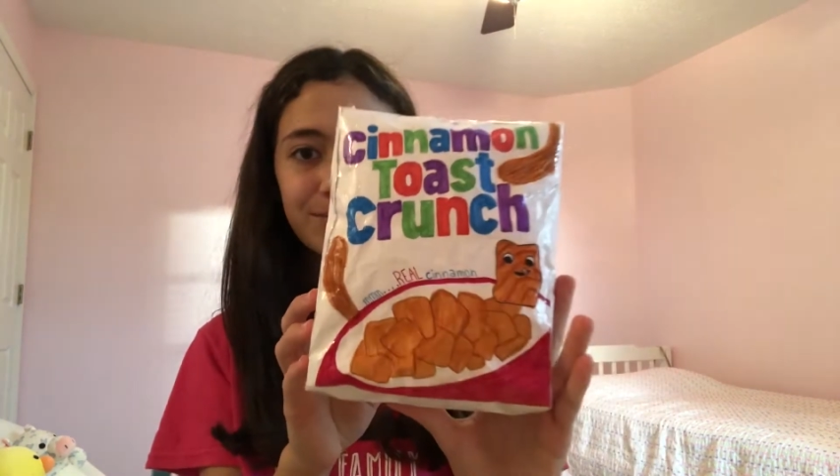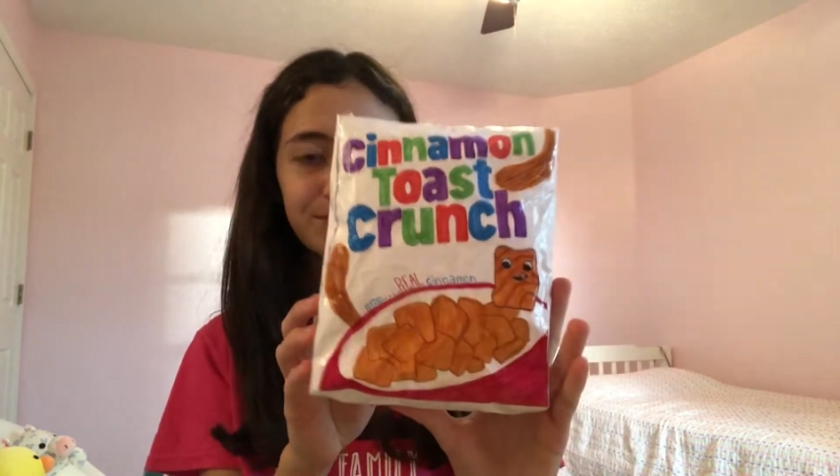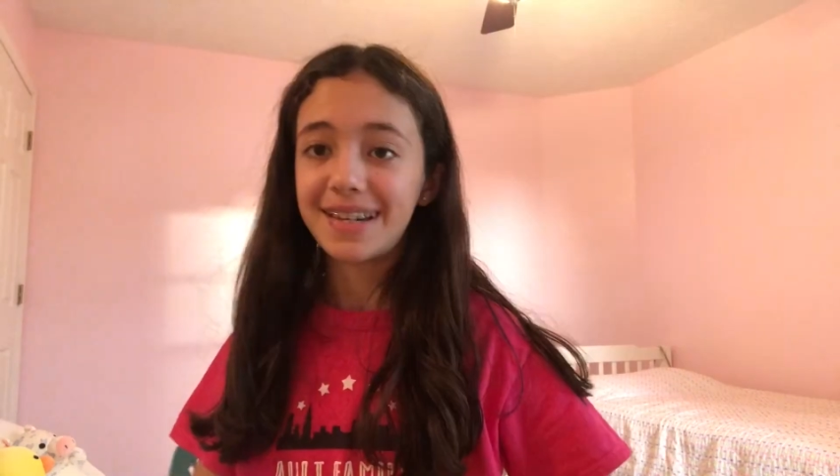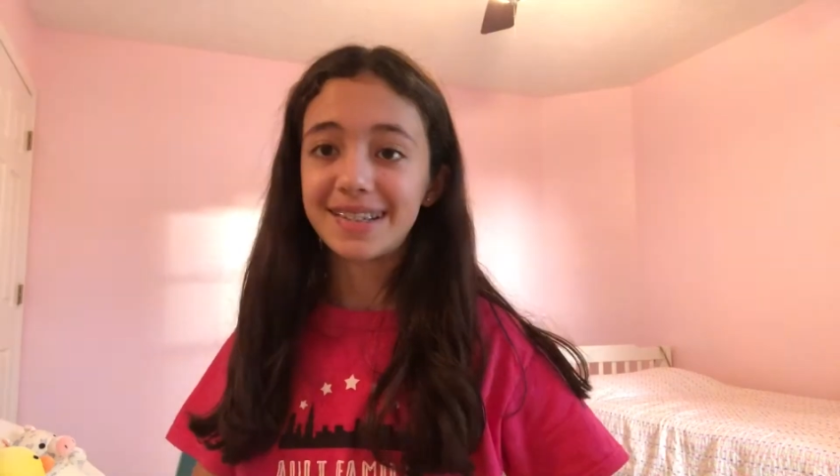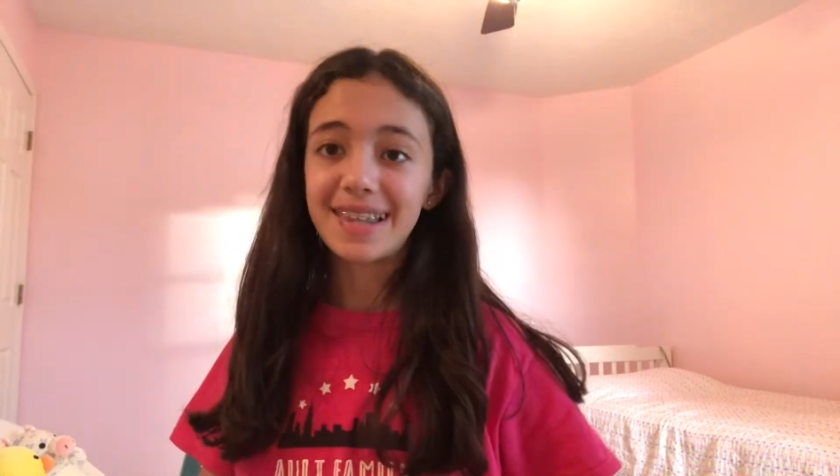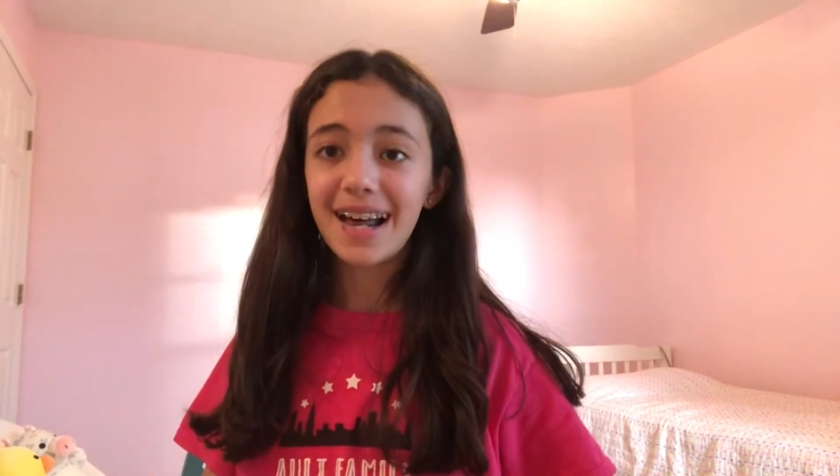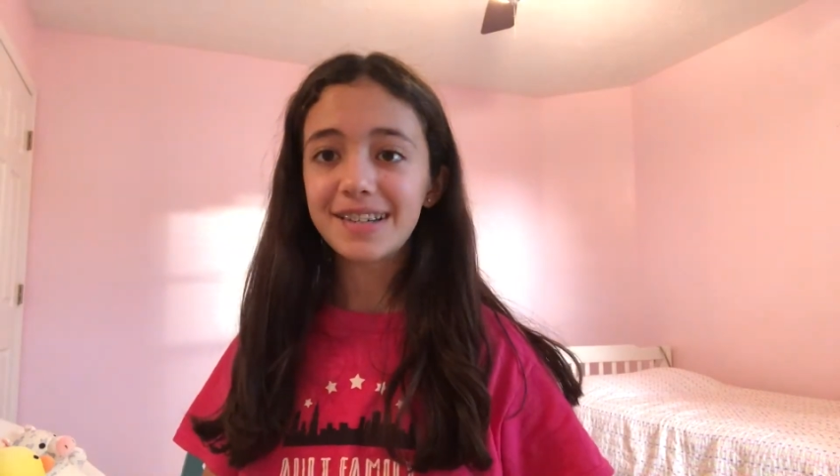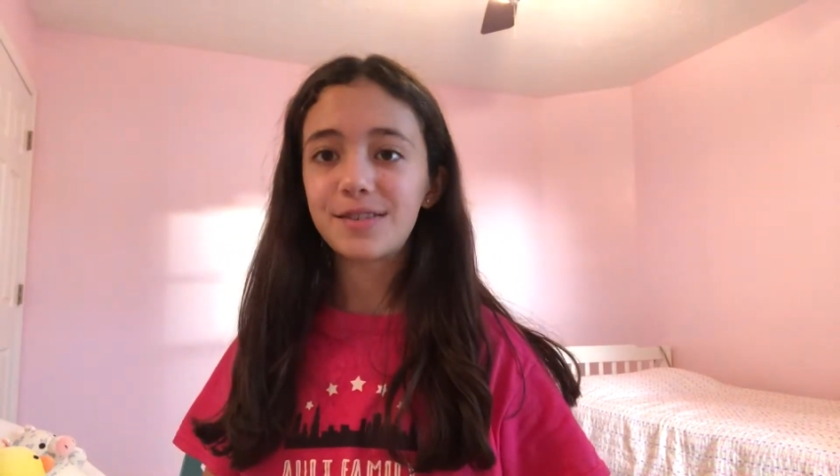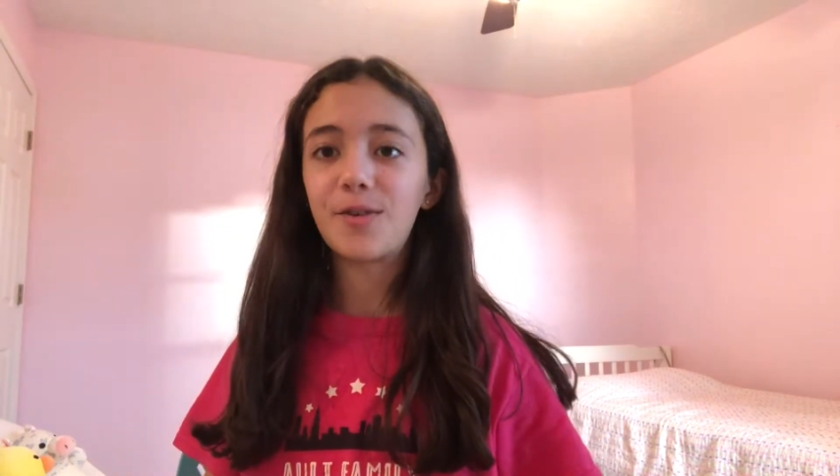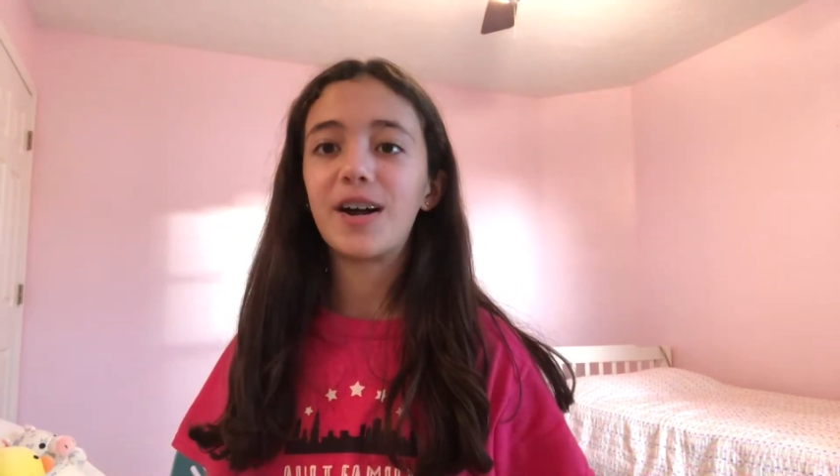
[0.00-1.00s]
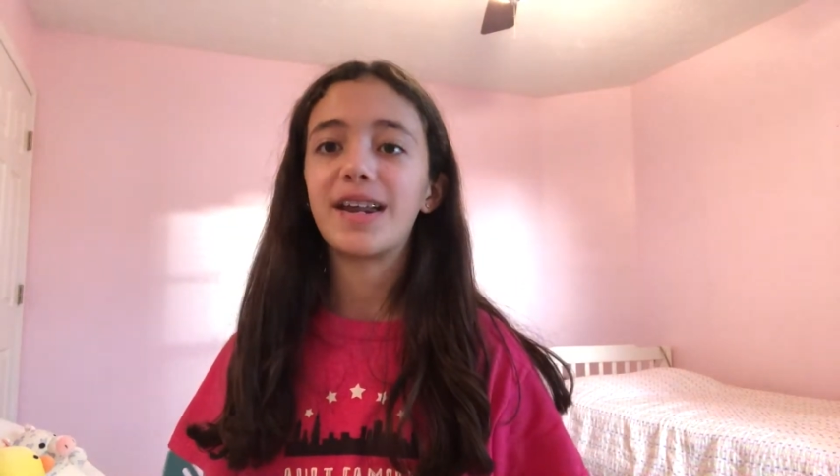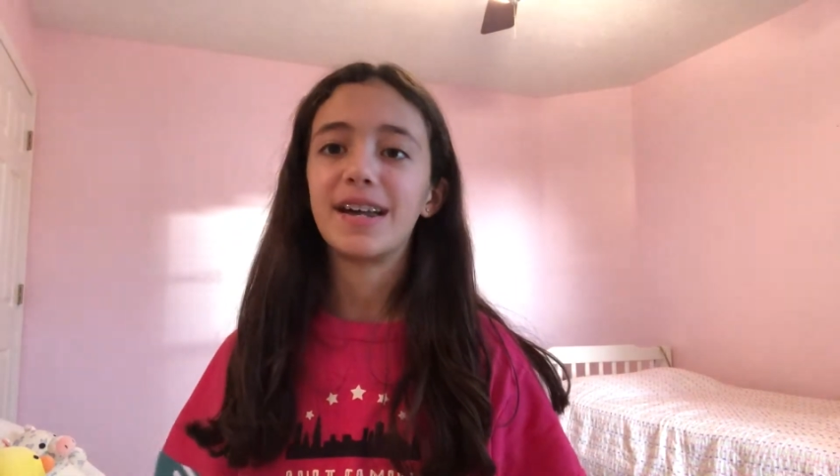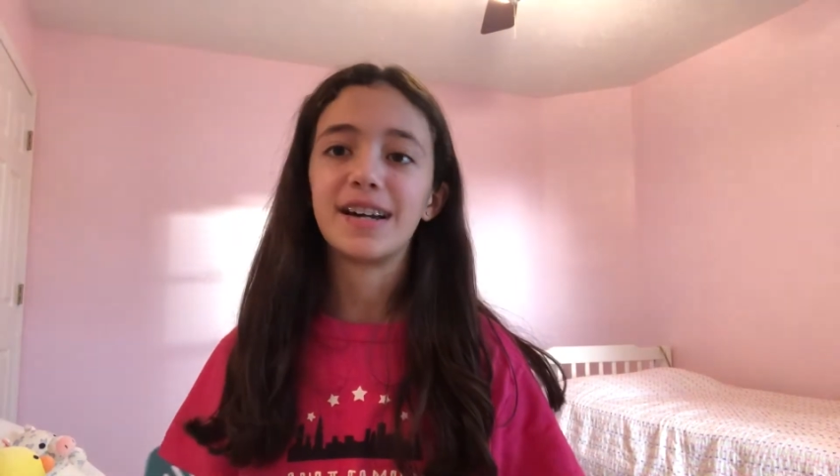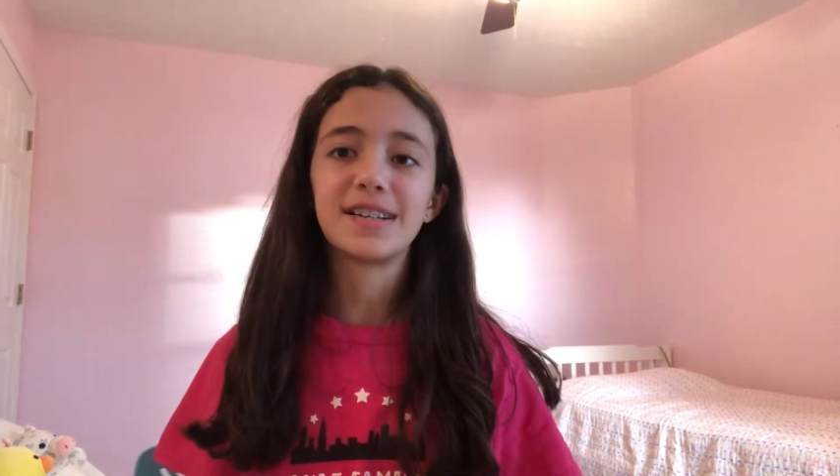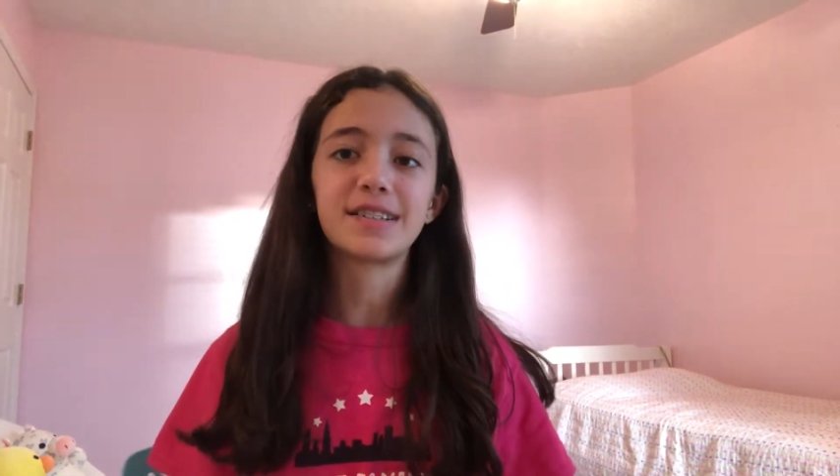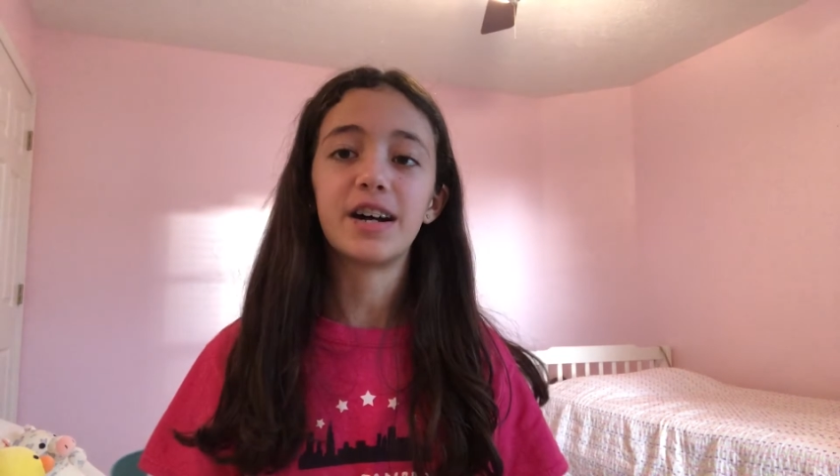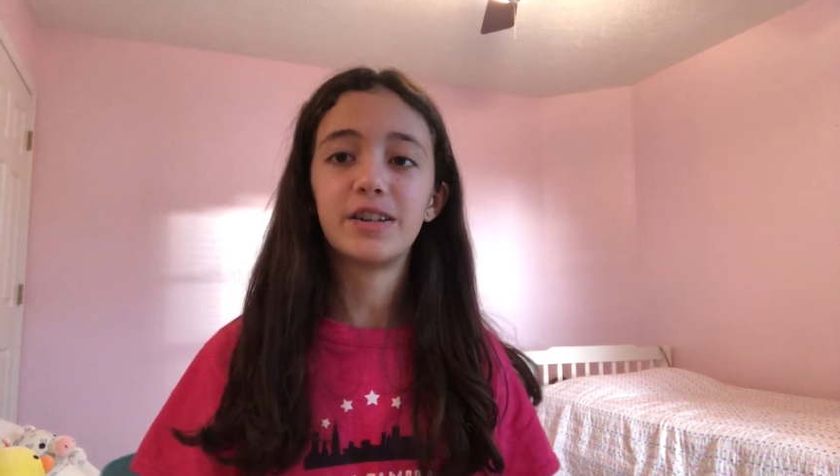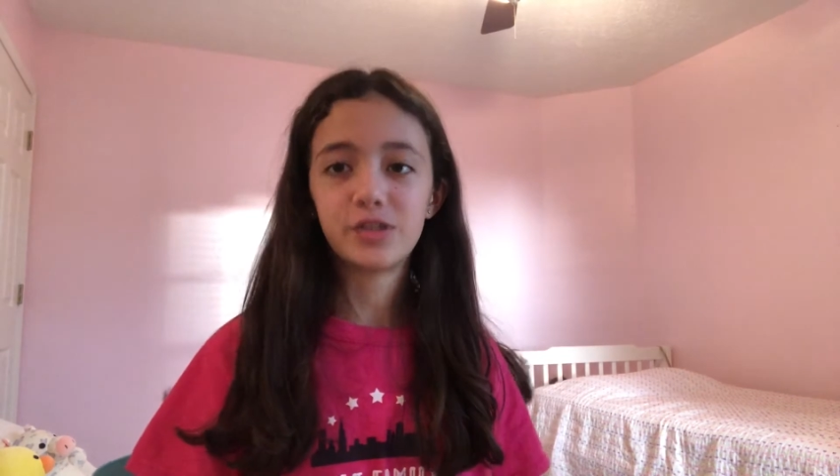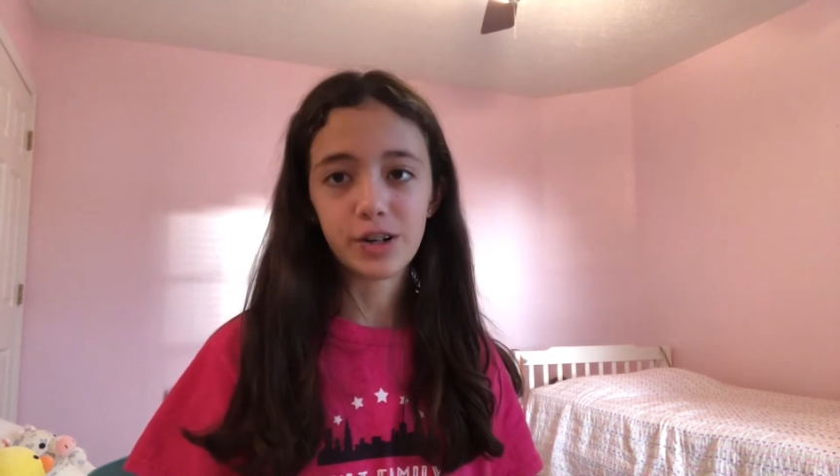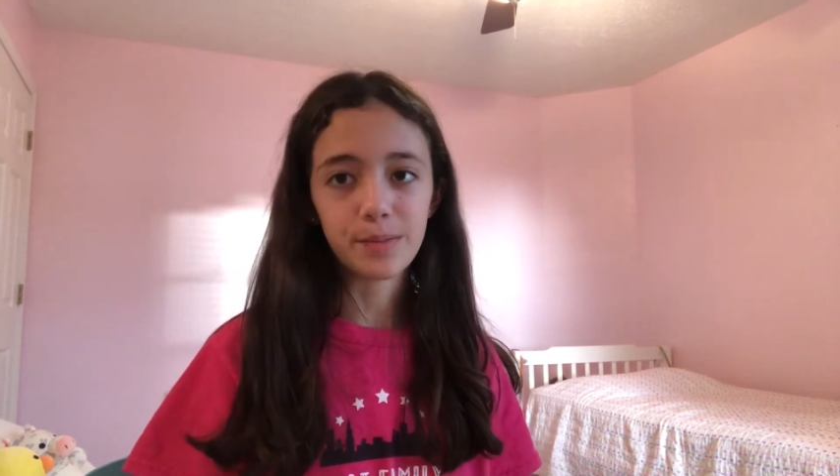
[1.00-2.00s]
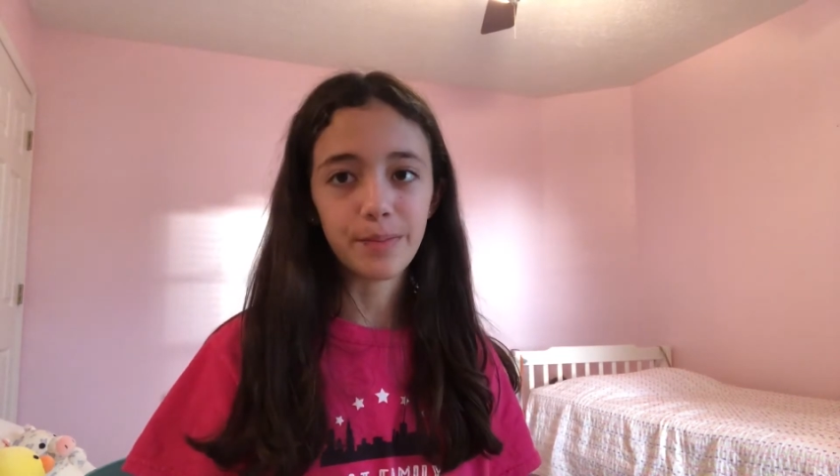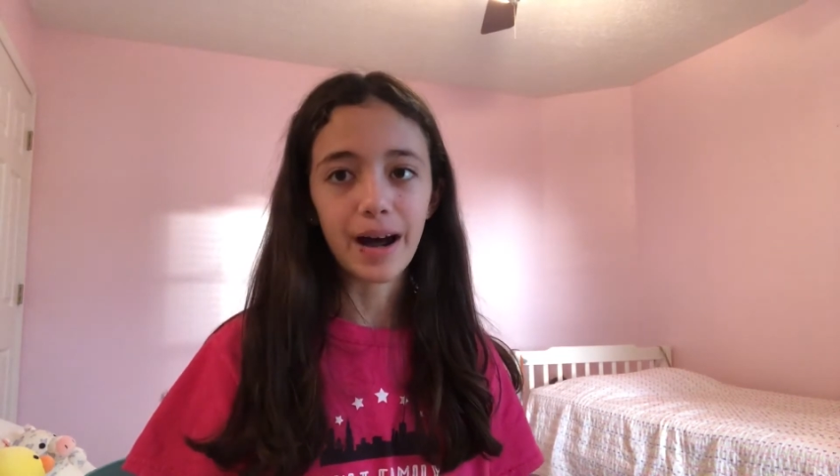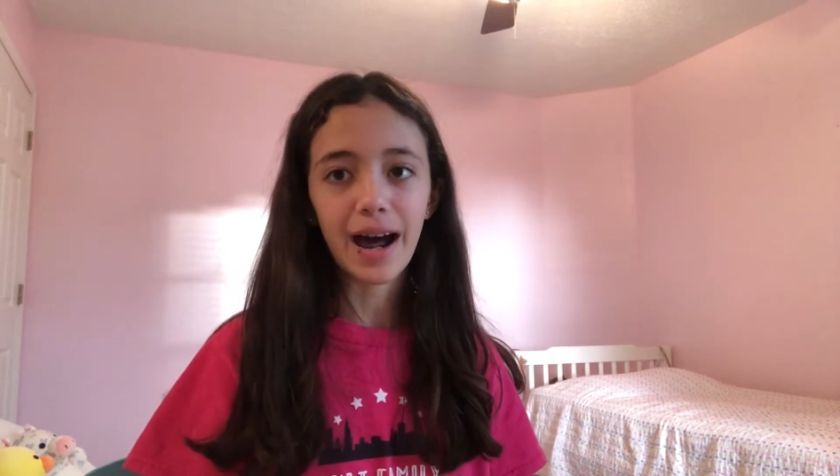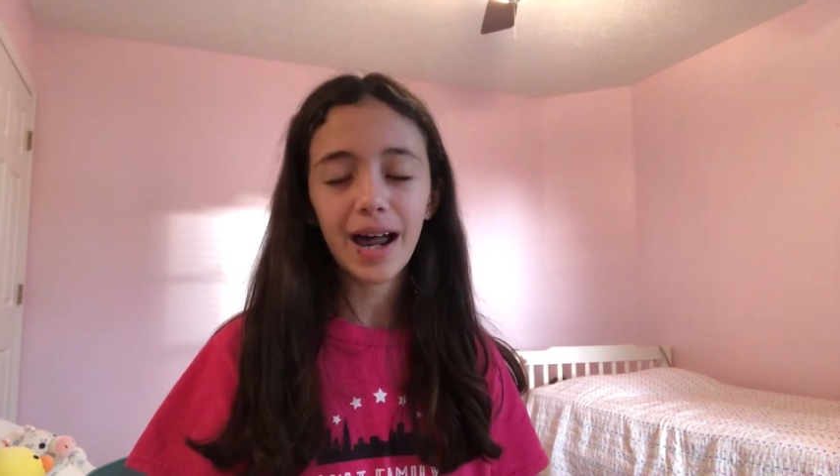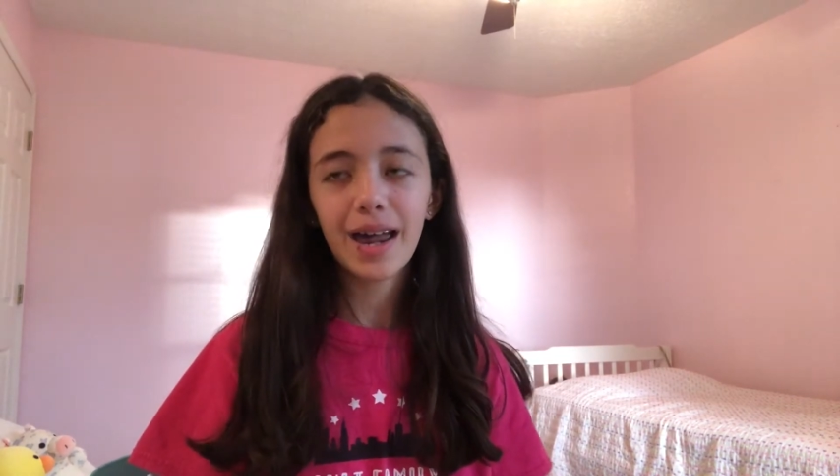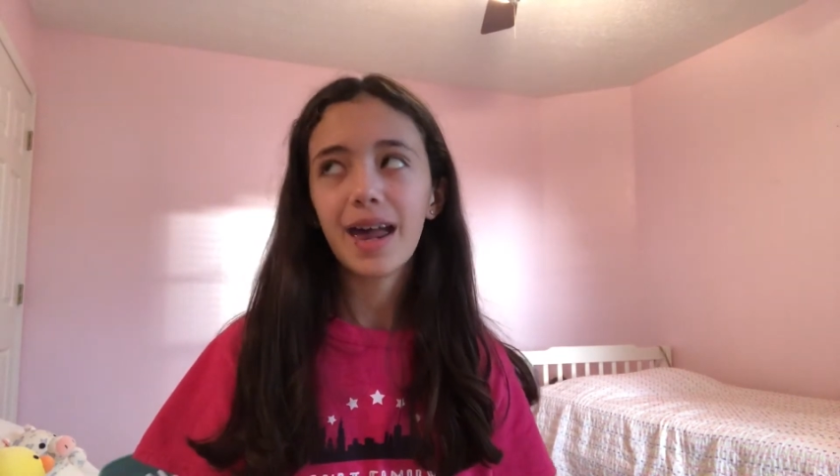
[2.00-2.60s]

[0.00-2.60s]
This next one is a chip bag,